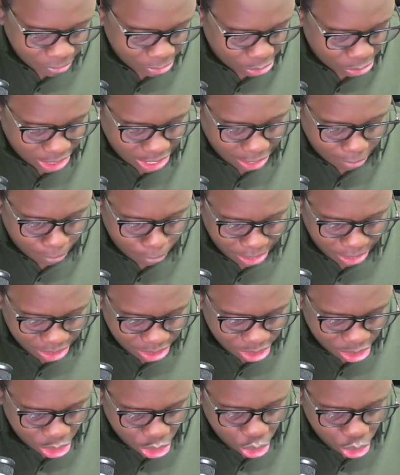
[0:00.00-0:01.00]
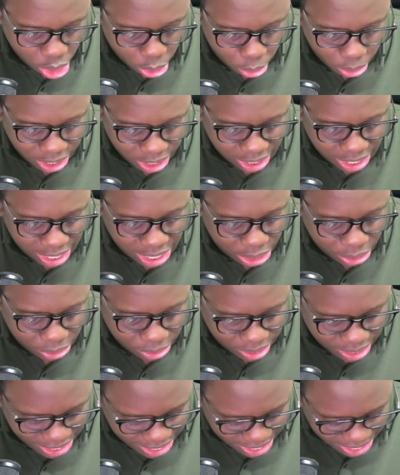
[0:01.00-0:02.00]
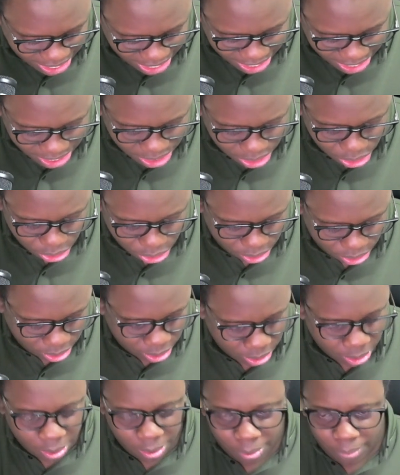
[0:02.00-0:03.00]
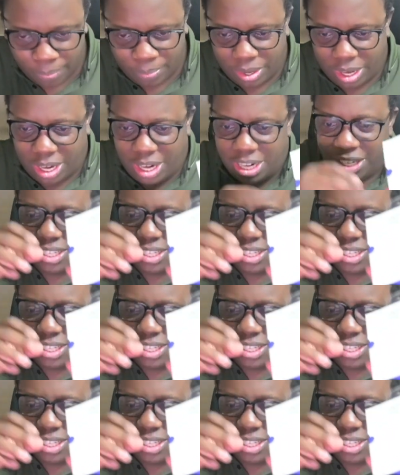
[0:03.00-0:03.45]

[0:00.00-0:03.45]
So that makes your work a lot easier. So let's